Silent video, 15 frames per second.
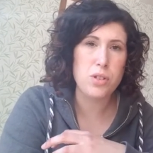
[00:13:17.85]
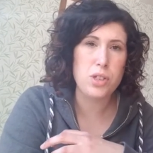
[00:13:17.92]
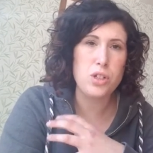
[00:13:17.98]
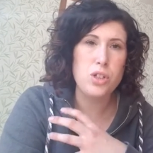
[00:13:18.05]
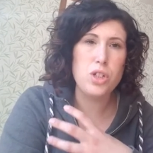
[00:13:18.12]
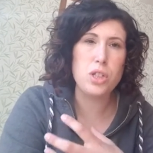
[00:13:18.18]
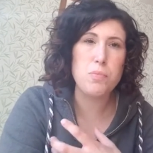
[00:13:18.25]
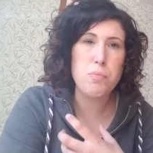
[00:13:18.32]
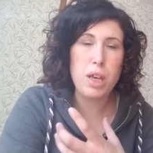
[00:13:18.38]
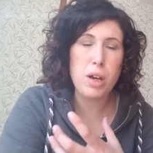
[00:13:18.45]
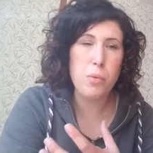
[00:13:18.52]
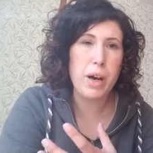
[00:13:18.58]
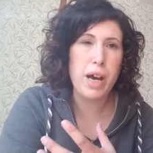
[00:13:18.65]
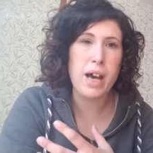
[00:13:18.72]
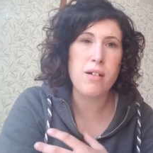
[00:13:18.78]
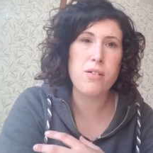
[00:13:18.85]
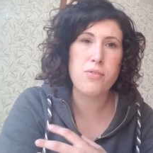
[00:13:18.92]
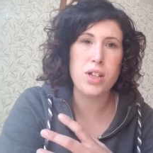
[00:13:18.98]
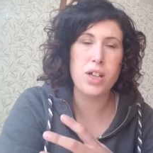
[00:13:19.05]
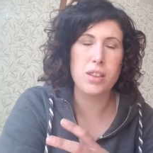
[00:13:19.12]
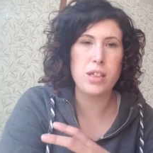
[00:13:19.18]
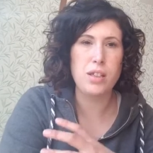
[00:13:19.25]
So just be aware of
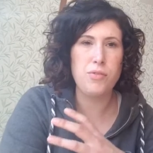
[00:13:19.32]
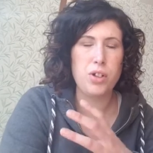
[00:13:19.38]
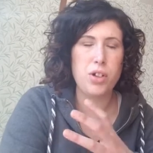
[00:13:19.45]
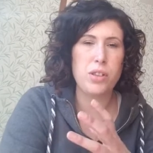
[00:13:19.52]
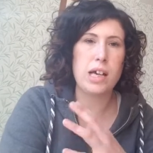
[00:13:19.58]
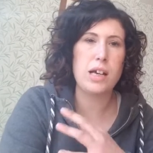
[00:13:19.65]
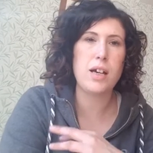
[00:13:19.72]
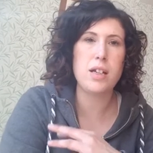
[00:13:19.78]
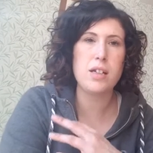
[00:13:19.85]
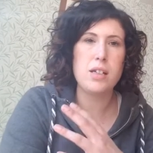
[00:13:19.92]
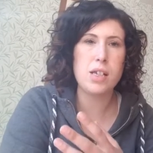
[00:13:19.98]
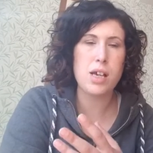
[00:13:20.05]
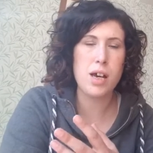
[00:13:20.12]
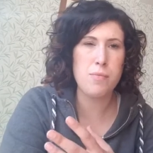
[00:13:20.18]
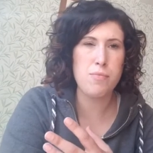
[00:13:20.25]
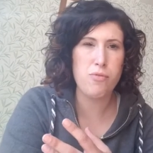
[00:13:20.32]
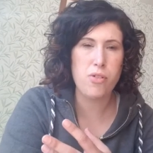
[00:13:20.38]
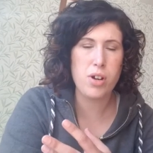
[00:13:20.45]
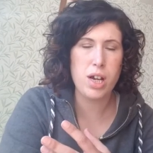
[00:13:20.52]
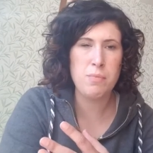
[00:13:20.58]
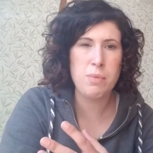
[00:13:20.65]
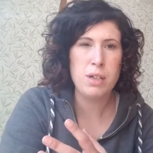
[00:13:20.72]
that you've got that kind of time frame.